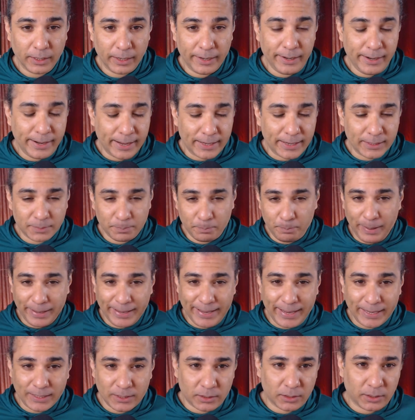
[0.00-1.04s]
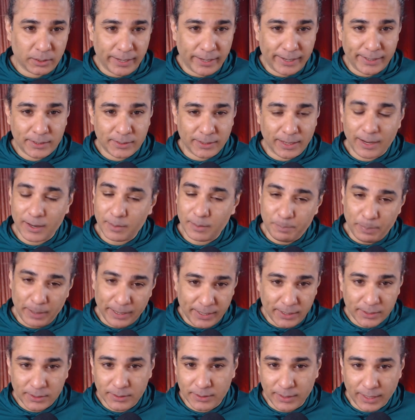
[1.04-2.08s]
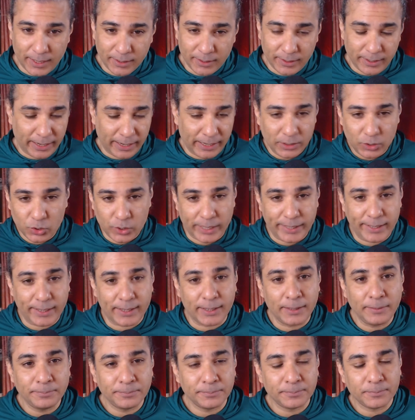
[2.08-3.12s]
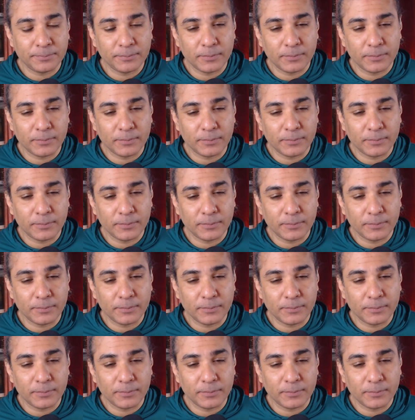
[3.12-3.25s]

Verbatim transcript: India's biggest threats are Pakistan and China.